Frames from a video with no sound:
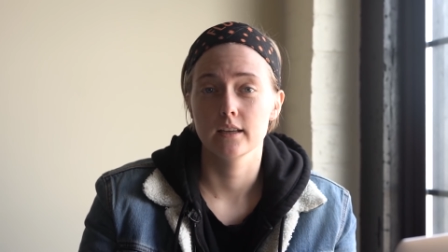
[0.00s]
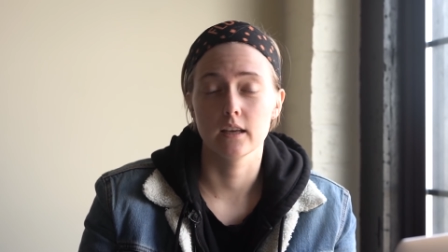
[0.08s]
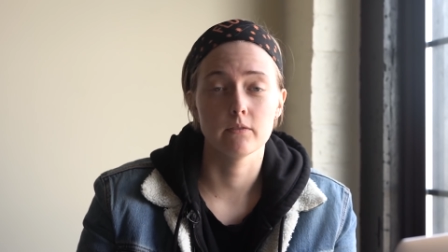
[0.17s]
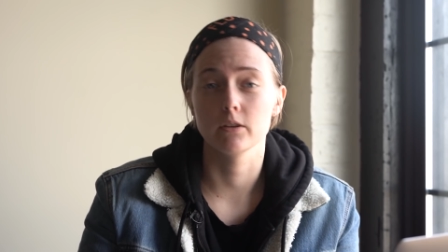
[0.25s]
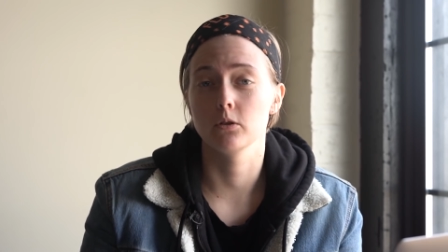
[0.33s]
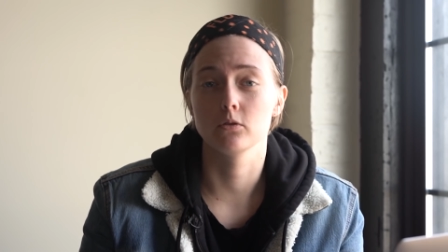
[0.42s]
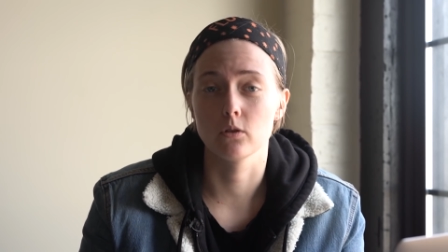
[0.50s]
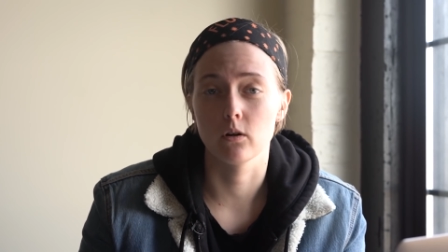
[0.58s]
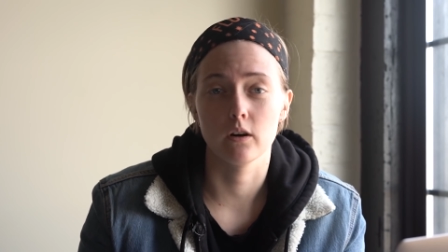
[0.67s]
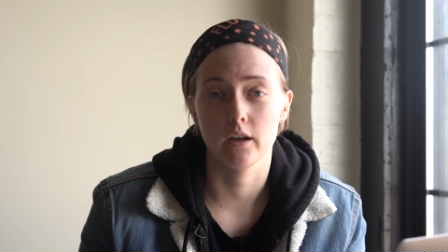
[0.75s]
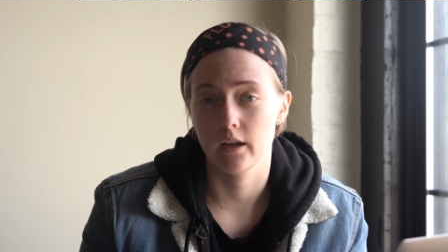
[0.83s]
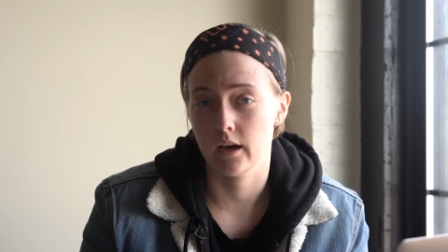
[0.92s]
giving you
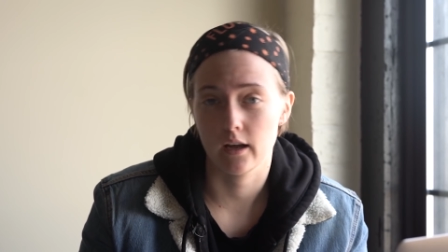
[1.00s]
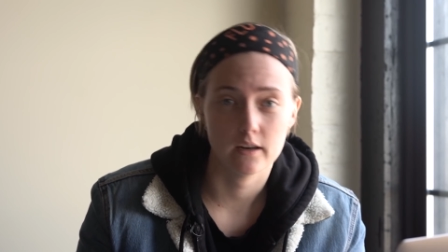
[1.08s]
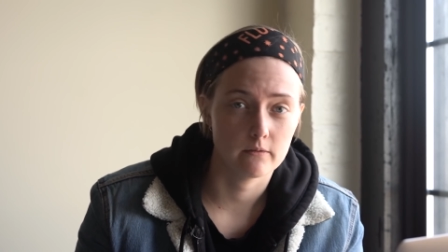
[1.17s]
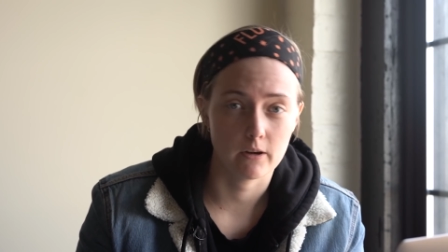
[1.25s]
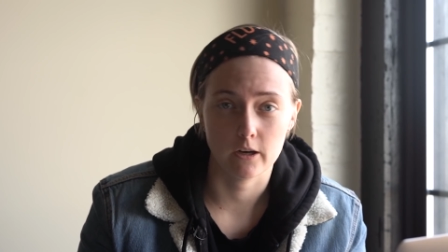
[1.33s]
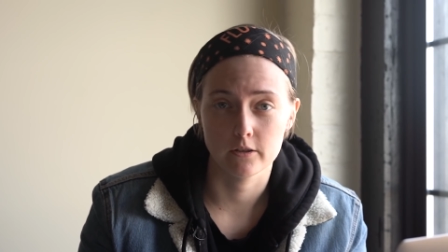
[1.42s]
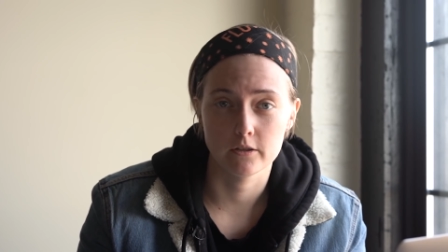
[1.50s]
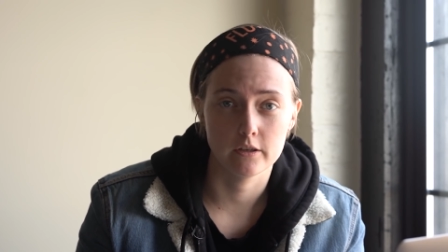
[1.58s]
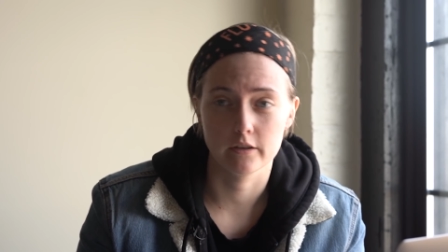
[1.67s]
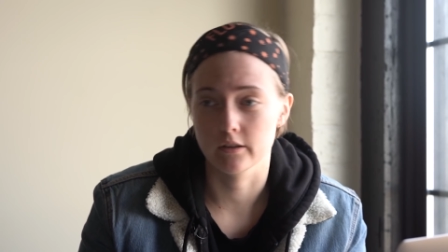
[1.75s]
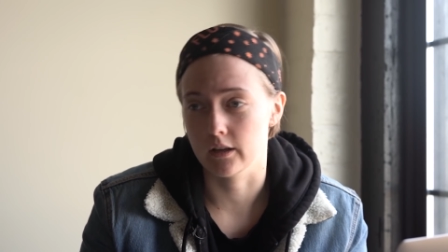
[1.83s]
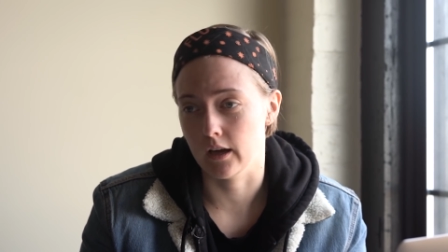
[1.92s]
joy, adding value to
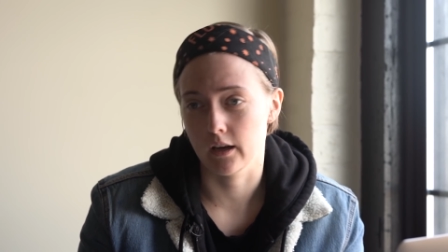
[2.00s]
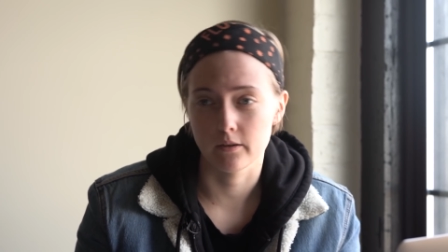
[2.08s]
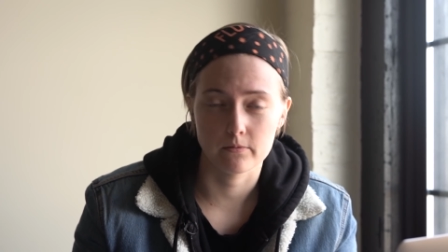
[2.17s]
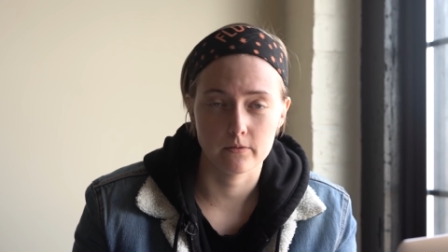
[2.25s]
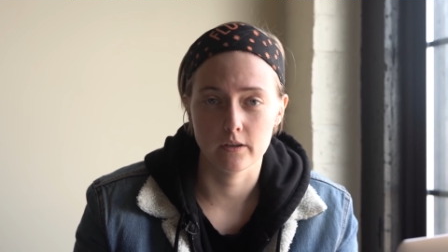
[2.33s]
your life.